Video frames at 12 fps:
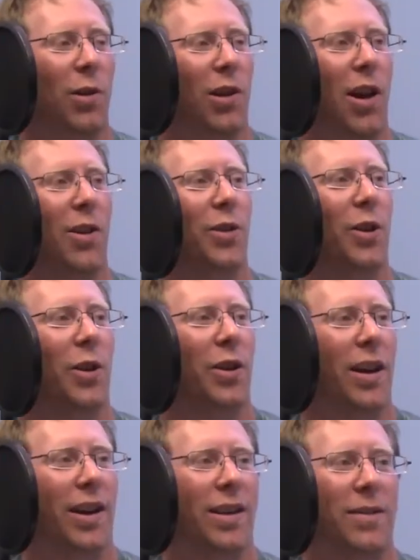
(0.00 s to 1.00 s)
no
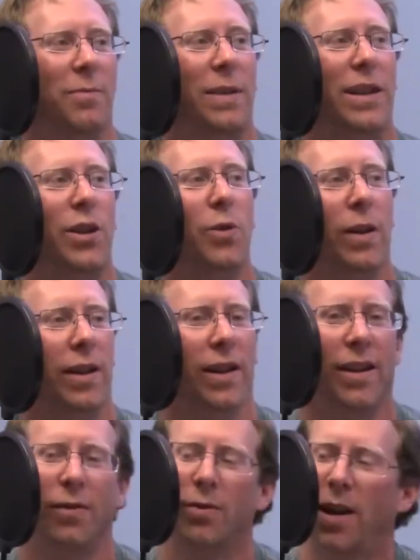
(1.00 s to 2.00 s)
longer be new and
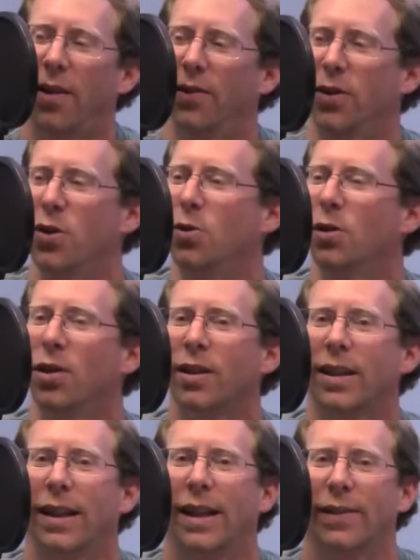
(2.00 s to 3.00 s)
it will have a new
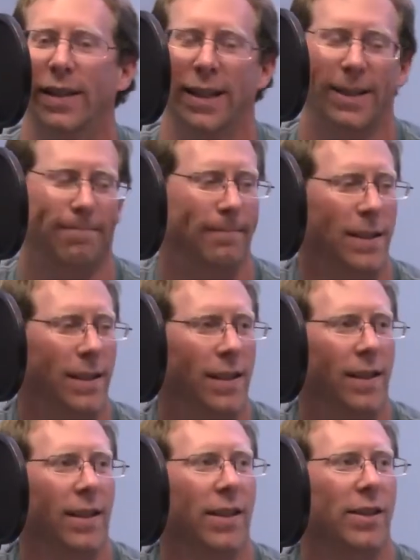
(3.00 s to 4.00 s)
look and everything.
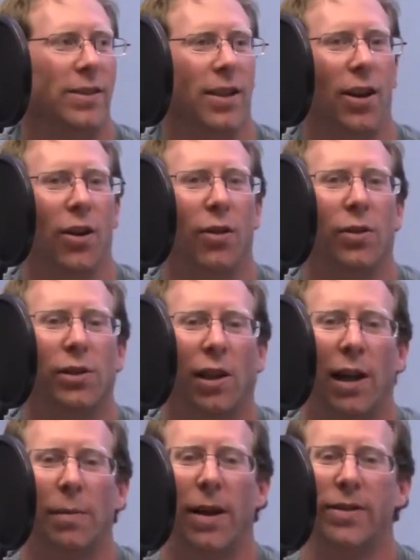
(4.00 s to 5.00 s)
So
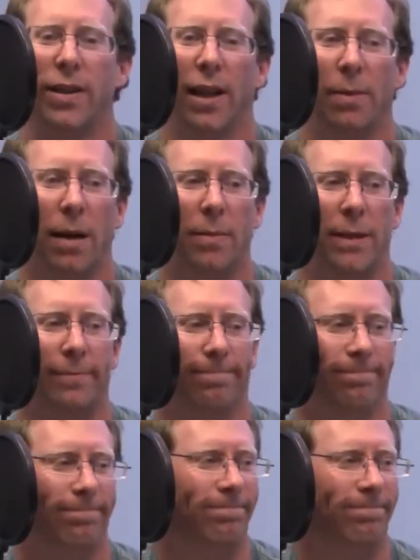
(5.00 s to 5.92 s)
sorry about you, Alibaba.